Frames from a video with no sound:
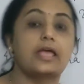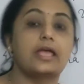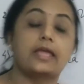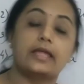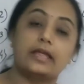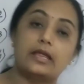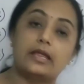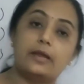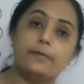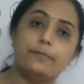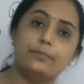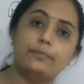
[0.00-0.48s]

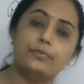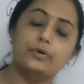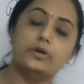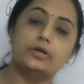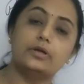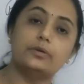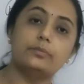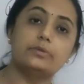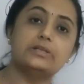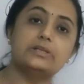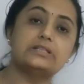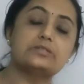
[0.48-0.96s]
Impure
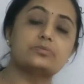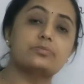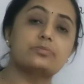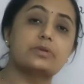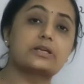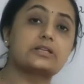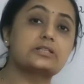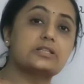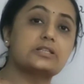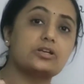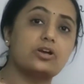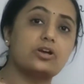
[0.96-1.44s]
means
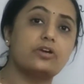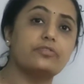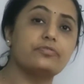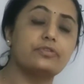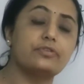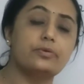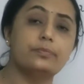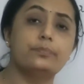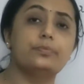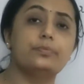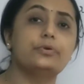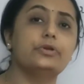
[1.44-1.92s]
mixing of
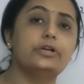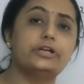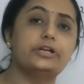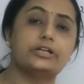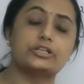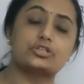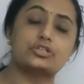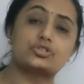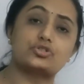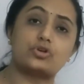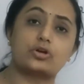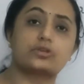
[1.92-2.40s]

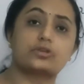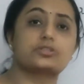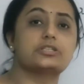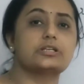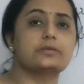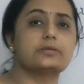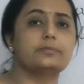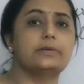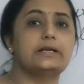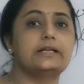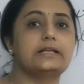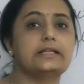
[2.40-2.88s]
impurities, toxic
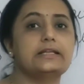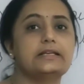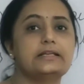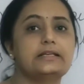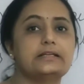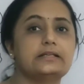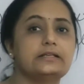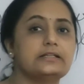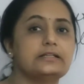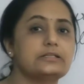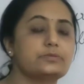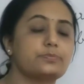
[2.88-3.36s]
material
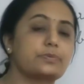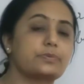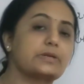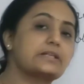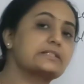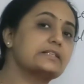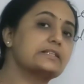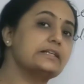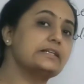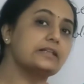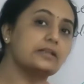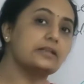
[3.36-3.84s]
is
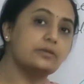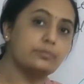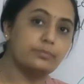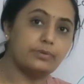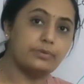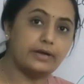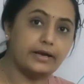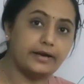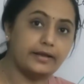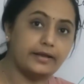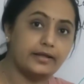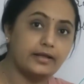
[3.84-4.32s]
present in
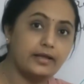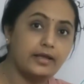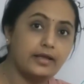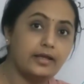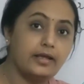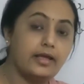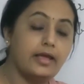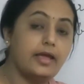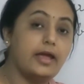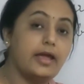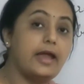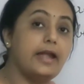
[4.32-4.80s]
blood.
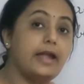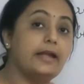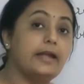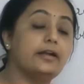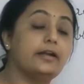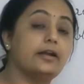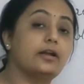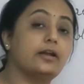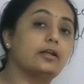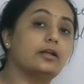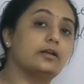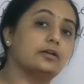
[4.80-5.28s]
And
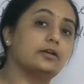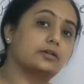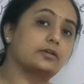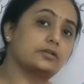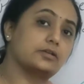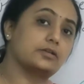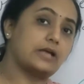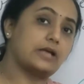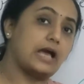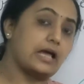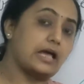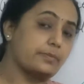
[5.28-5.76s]

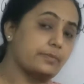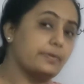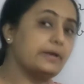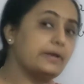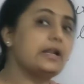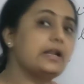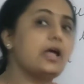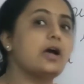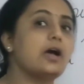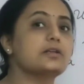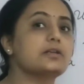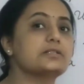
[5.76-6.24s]
carbon
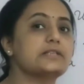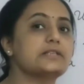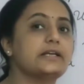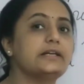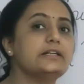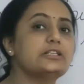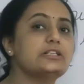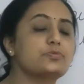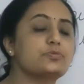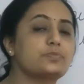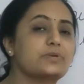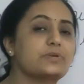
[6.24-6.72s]
dioxide
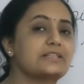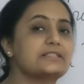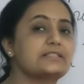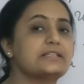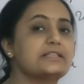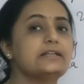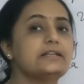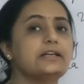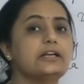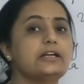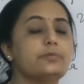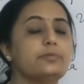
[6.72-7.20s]
is
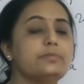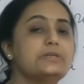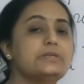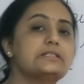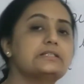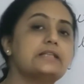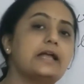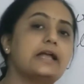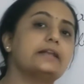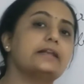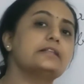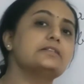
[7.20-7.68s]
present, it means
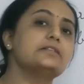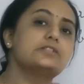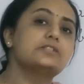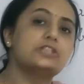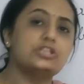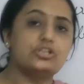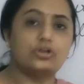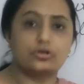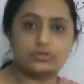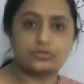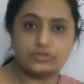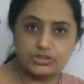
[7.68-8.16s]
that is
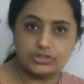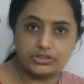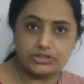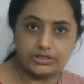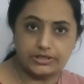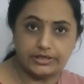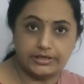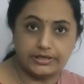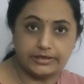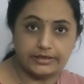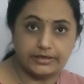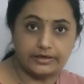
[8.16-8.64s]

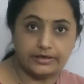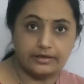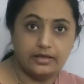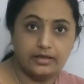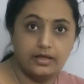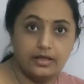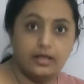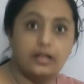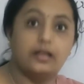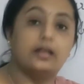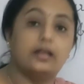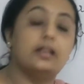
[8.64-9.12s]
deoxygenated.
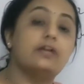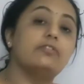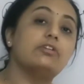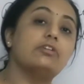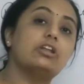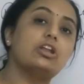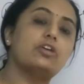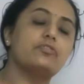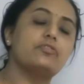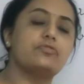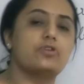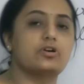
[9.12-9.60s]
Level
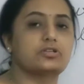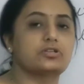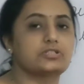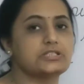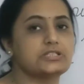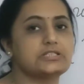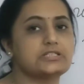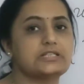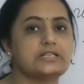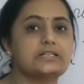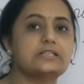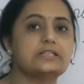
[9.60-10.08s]
of
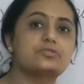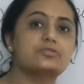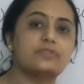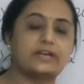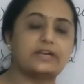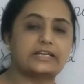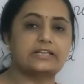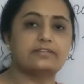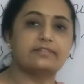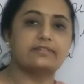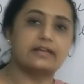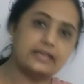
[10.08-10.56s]
oxygen is
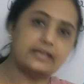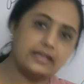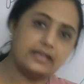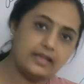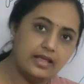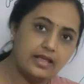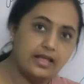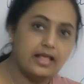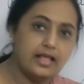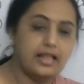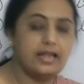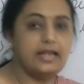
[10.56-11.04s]
very
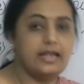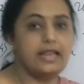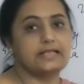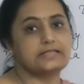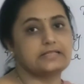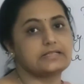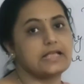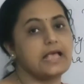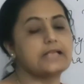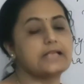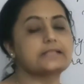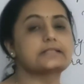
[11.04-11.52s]
less
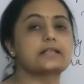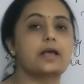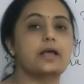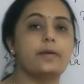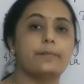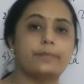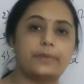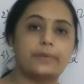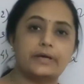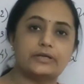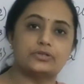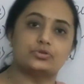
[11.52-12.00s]
as
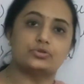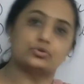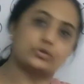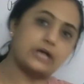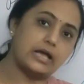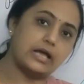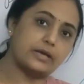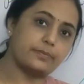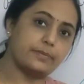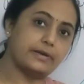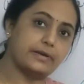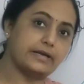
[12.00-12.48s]
compared to
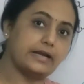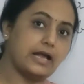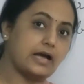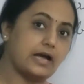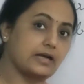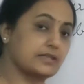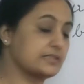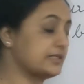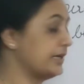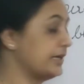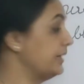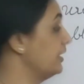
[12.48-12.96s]
carbon
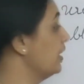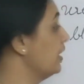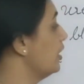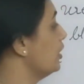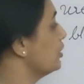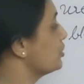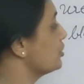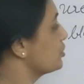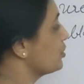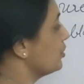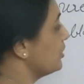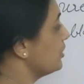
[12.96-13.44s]
dioxide.
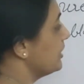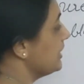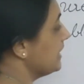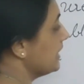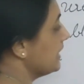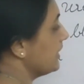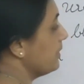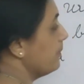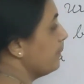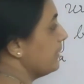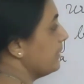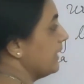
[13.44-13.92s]
So
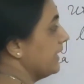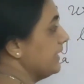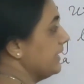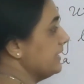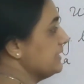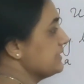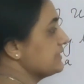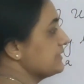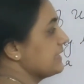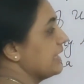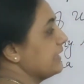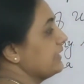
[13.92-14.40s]
here blood
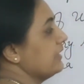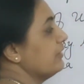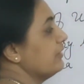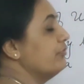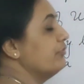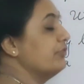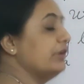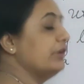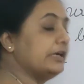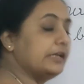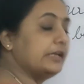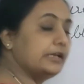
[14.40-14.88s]
is getting
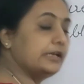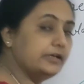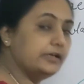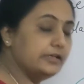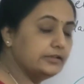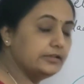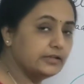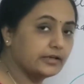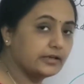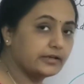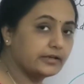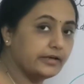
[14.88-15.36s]
filtered in
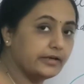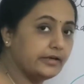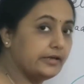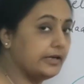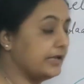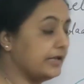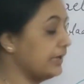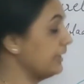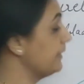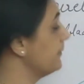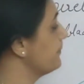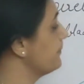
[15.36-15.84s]
the
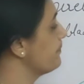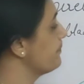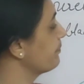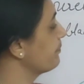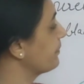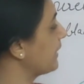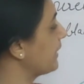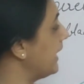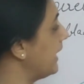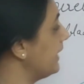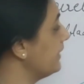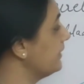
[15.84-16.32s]
kidney,
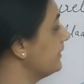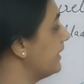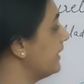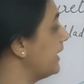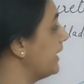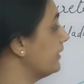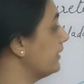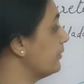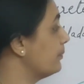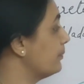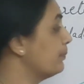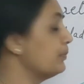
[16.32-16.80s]
and
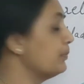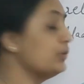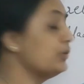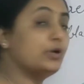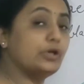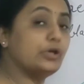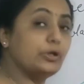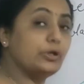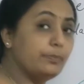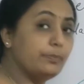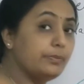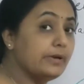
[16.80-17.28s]
that
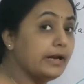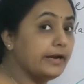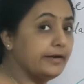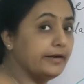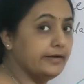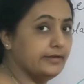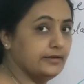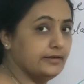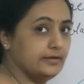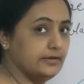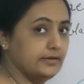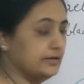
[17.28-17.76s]
pure blood
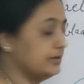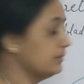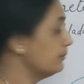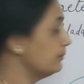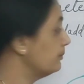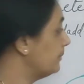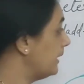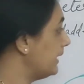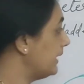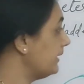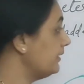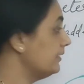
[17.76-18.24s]

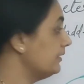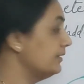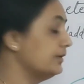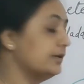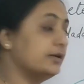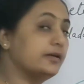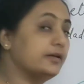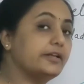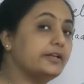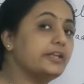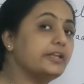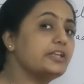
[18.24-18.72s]
but
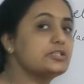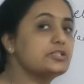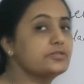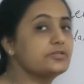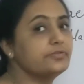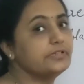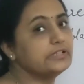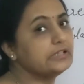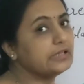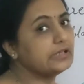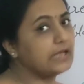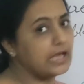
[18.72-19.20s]
rich
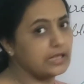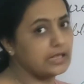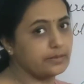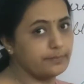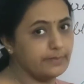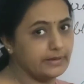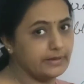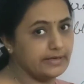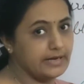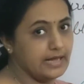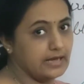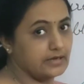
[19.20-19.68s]
with
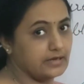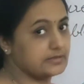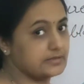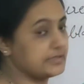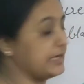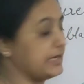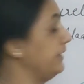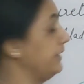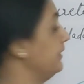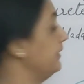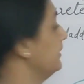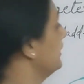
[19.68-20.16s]
carbon
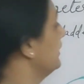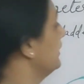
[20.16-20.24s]
dioxide,